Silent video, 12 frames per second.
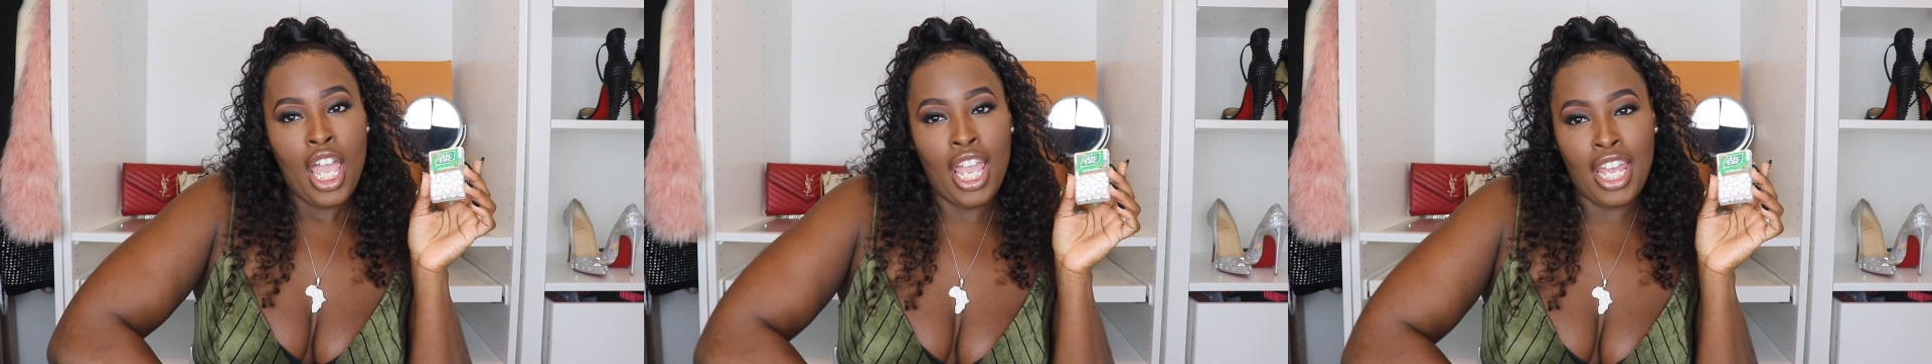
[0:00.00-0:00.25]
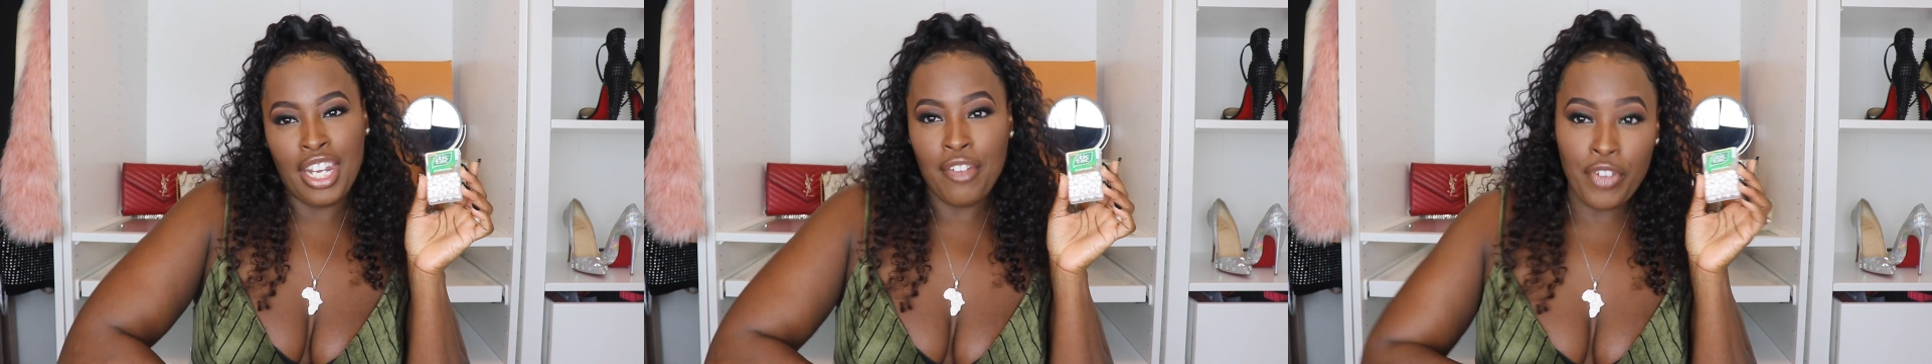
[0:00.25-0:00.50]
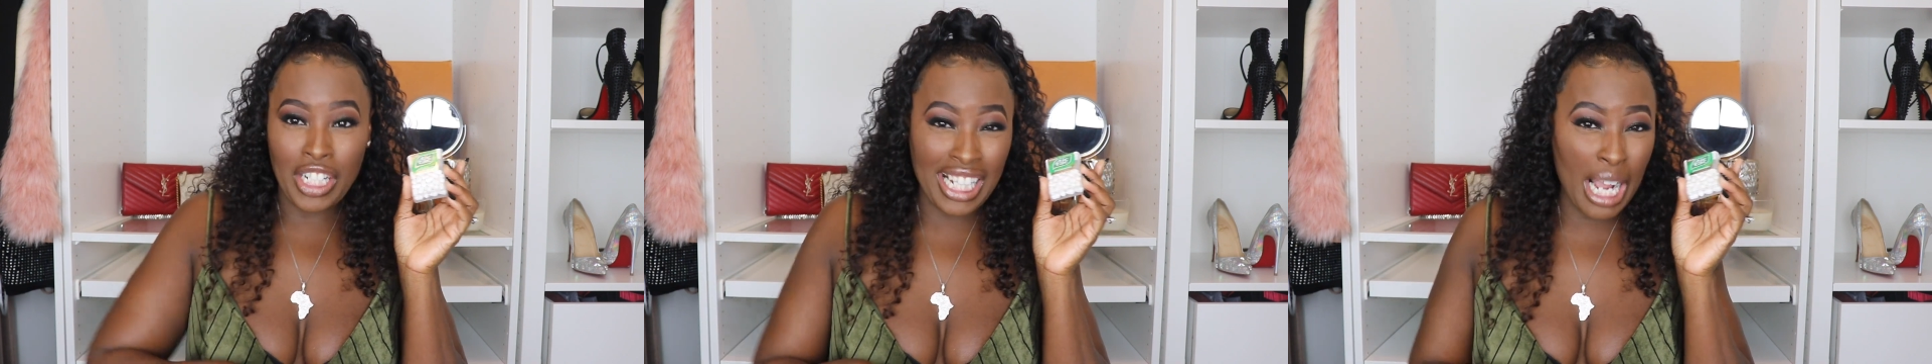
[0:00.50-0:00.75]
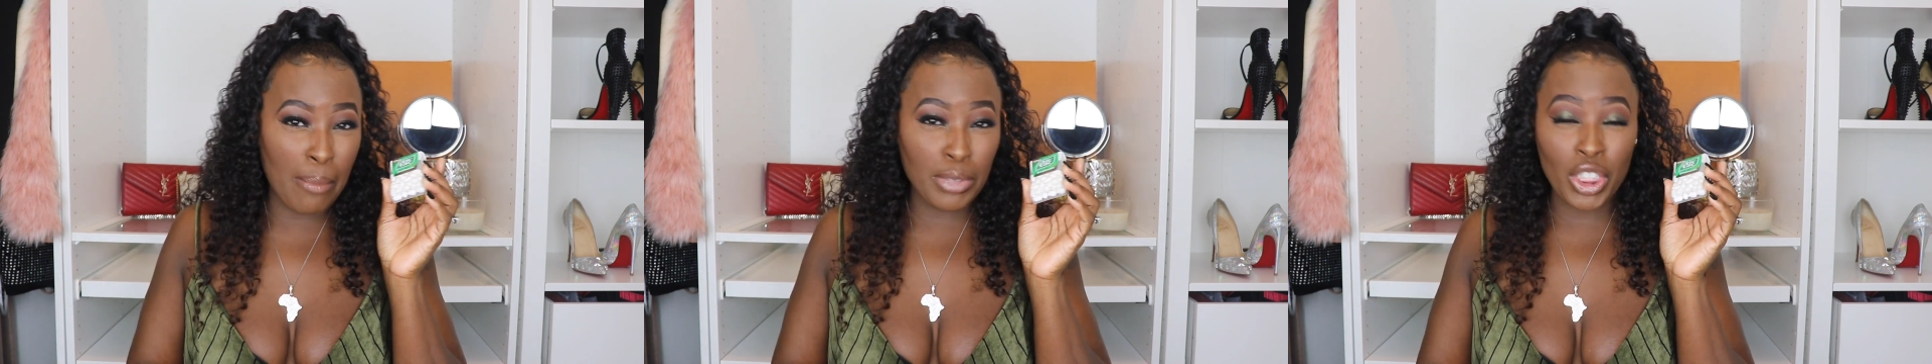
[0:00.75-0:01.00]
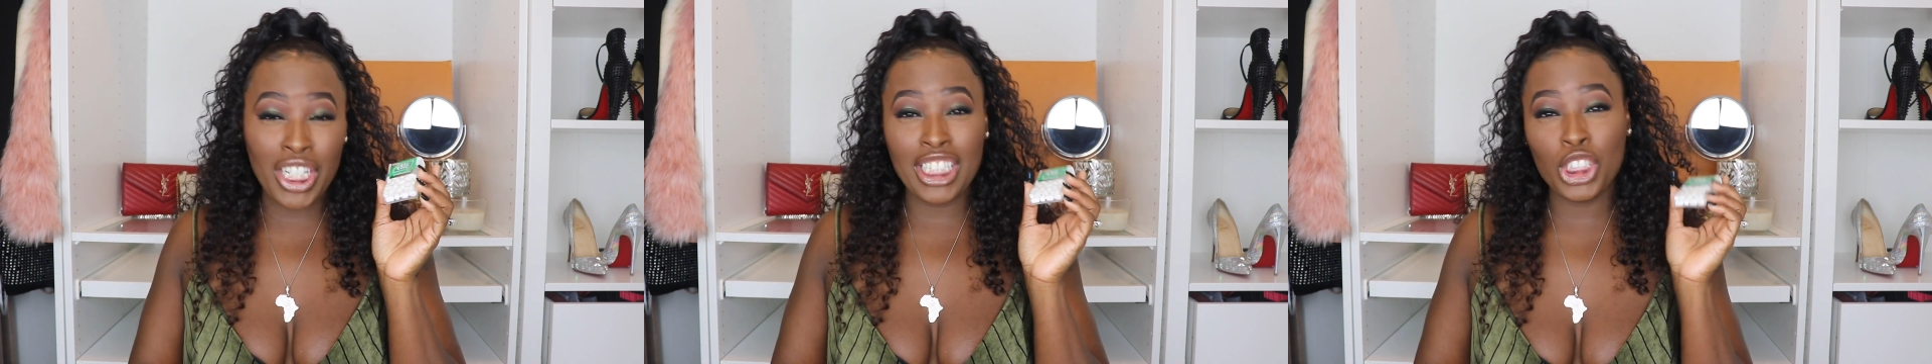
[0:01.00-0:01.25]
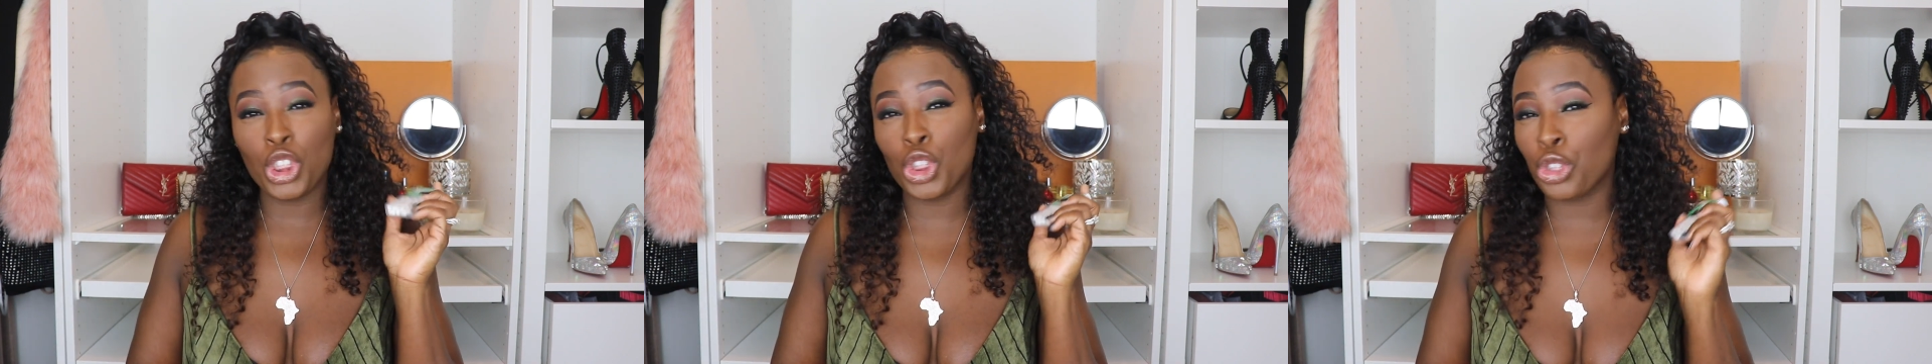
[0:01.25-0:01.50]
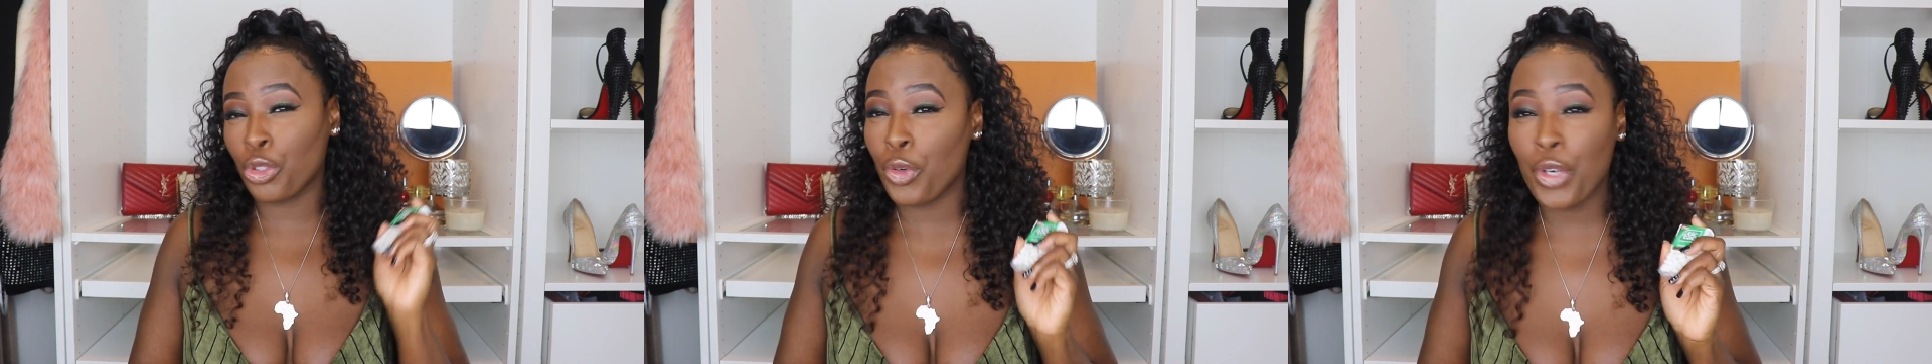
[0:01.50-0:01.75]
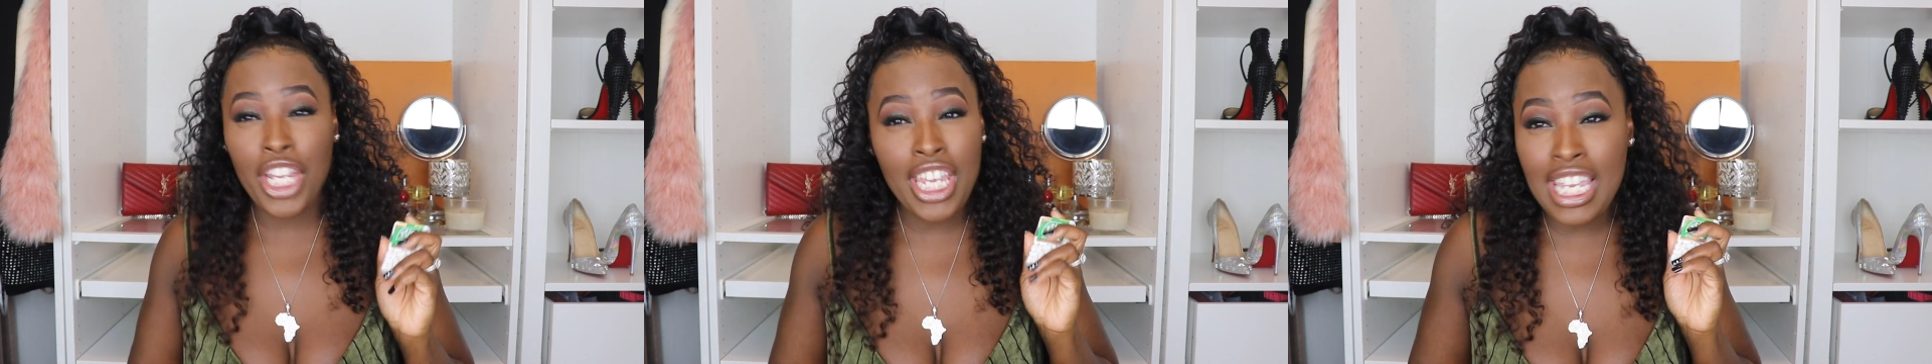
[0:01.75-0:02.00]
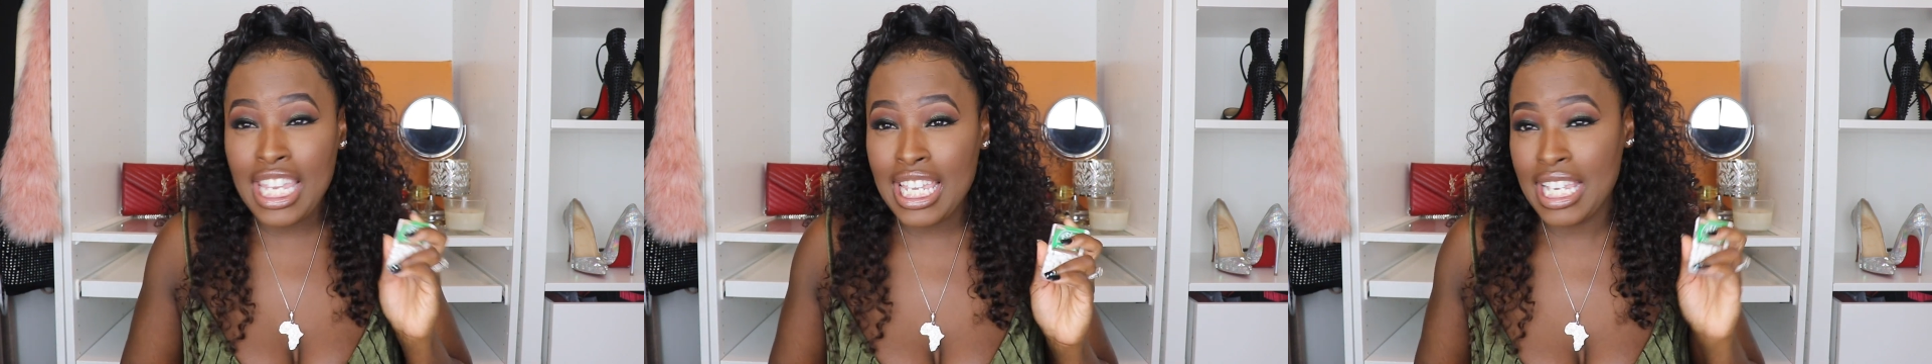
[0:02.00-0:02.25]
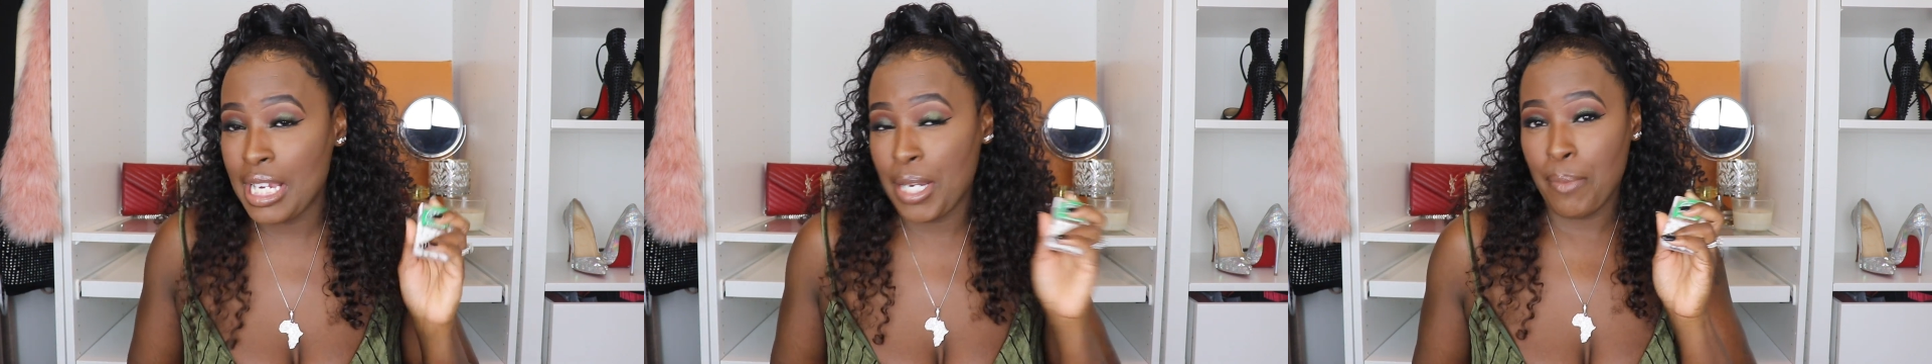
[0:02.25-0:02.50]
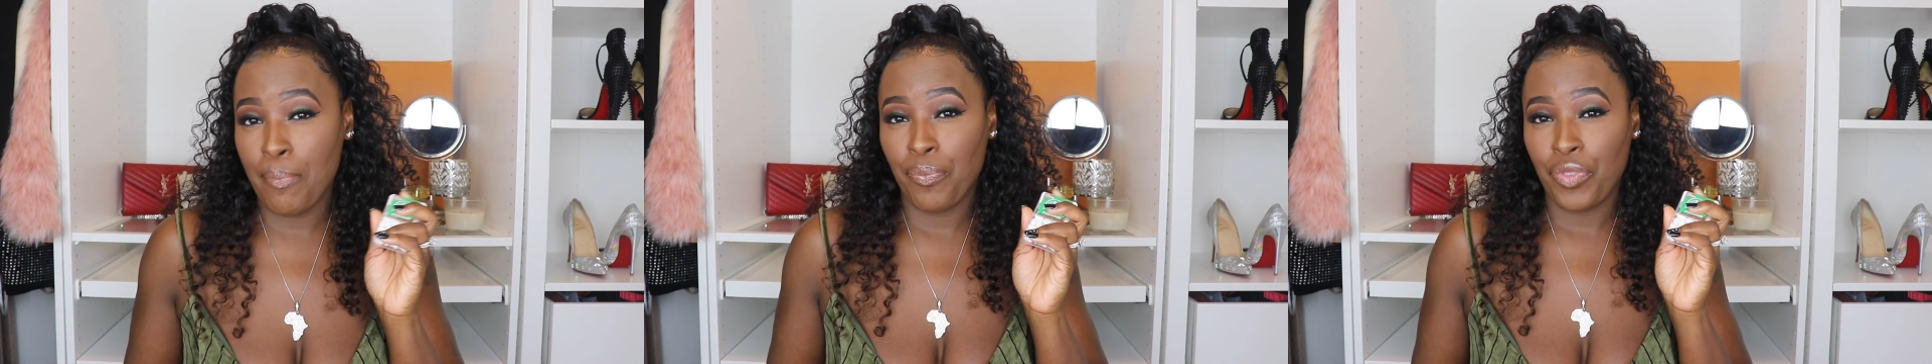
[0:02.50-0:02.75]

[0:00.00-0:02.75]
And if it come to extreme